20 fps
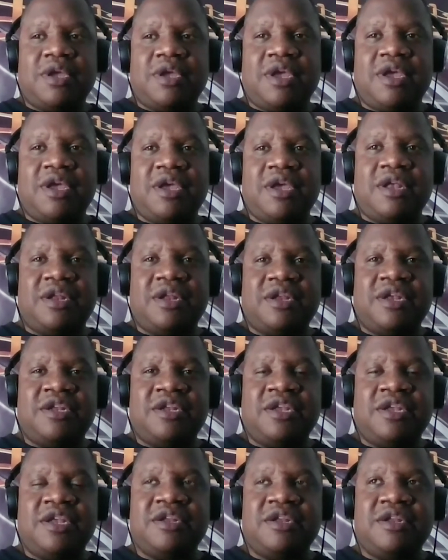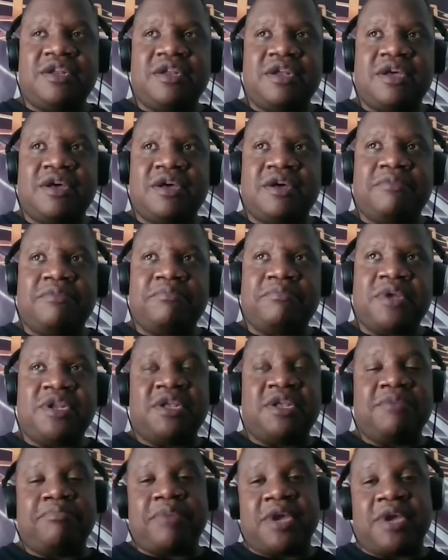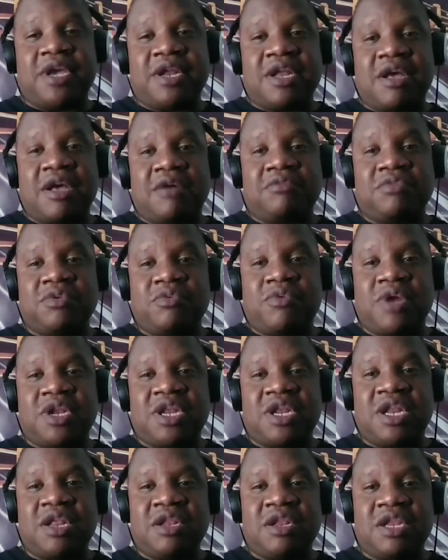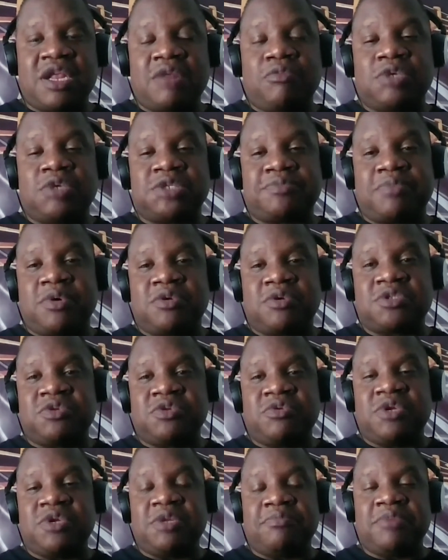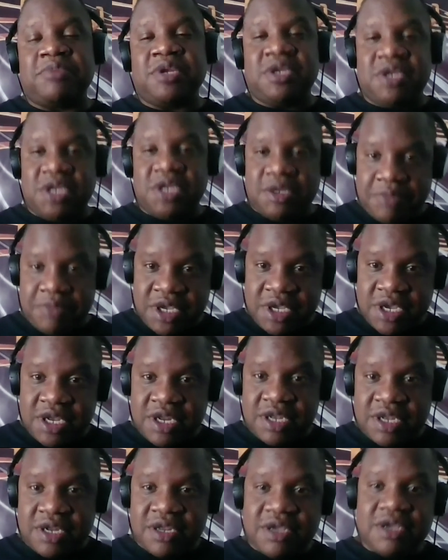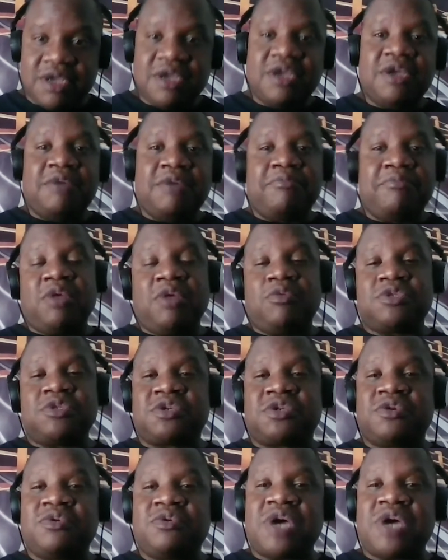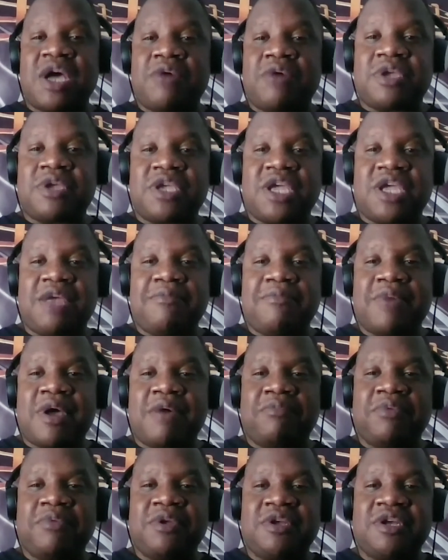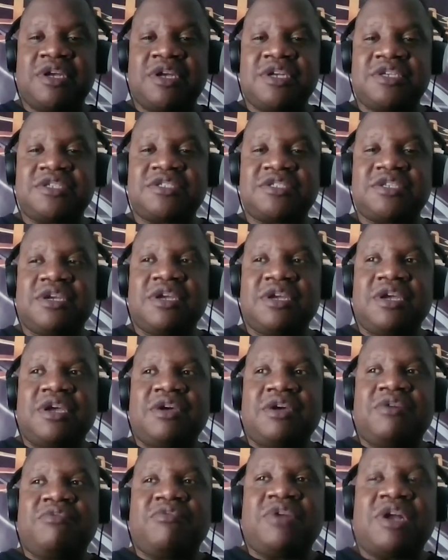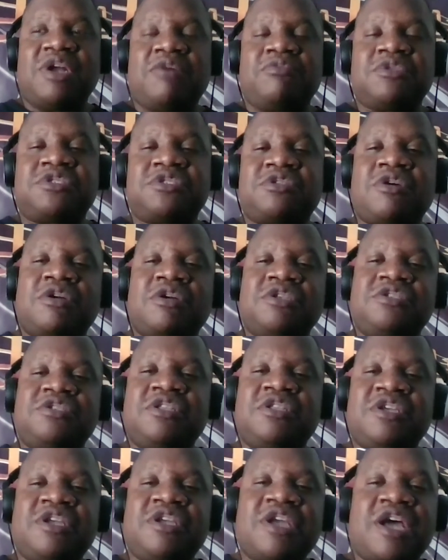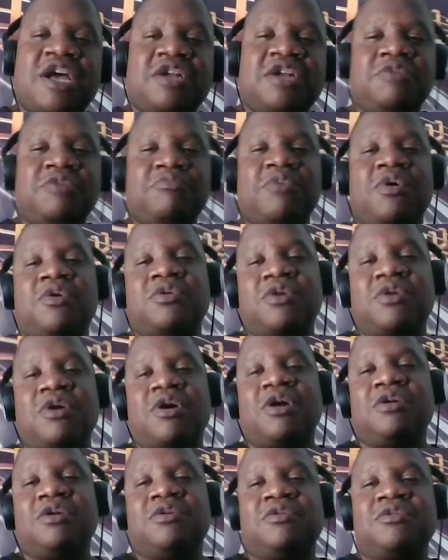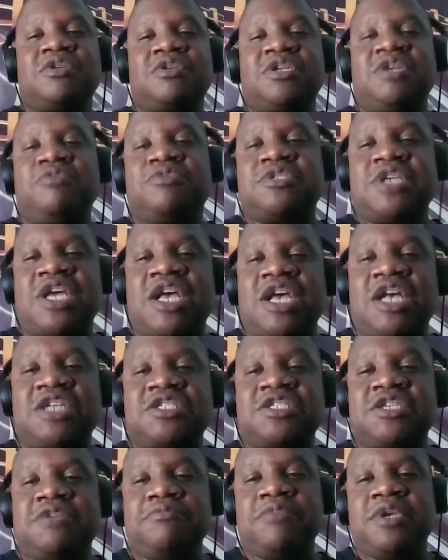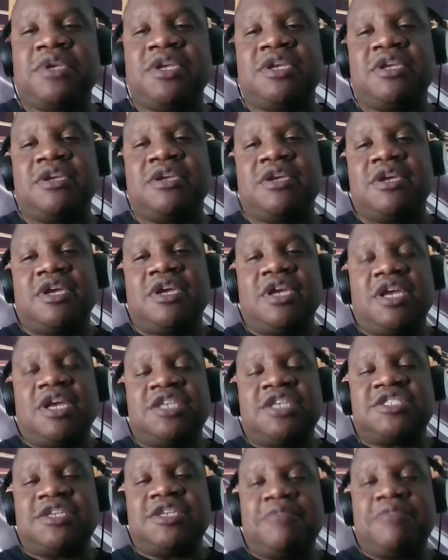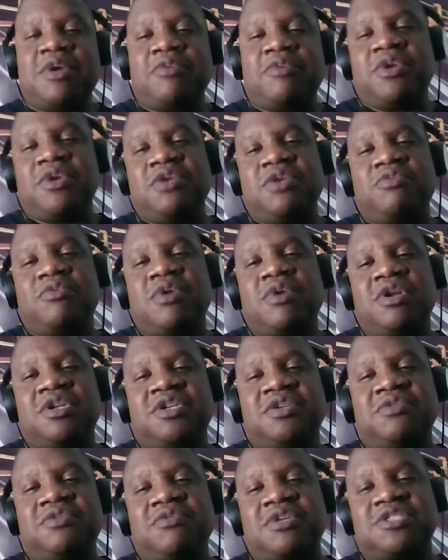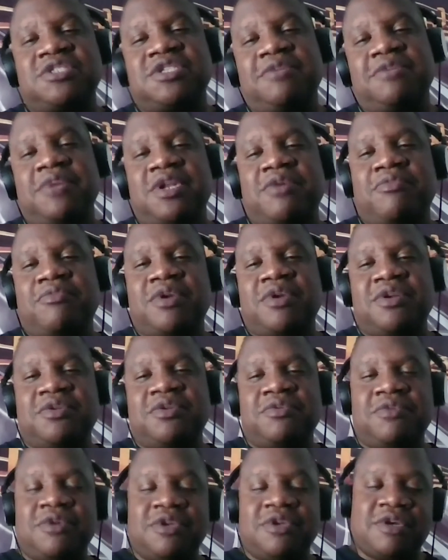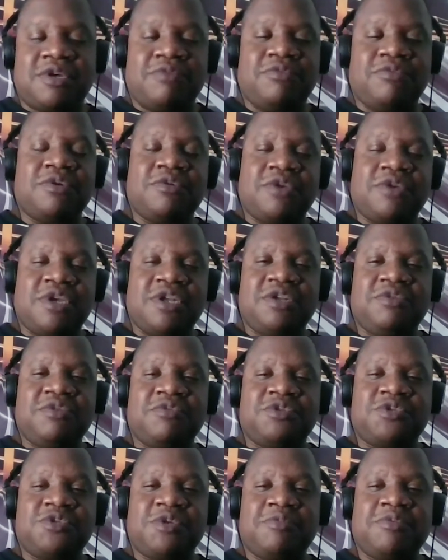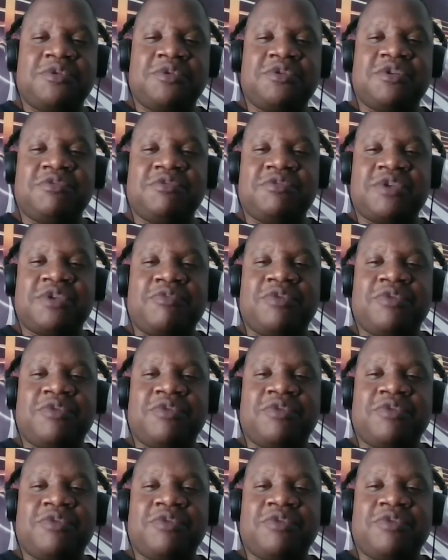and it didn't pan out the way that it was supposed to in the beginning. But it was cool how it came out, because when I was talking to the guy Damone Arnold, he was asking me. He said, "Man, what do you want to do?" I said, "Man, I want to go ahead and do a tribute to Luther. I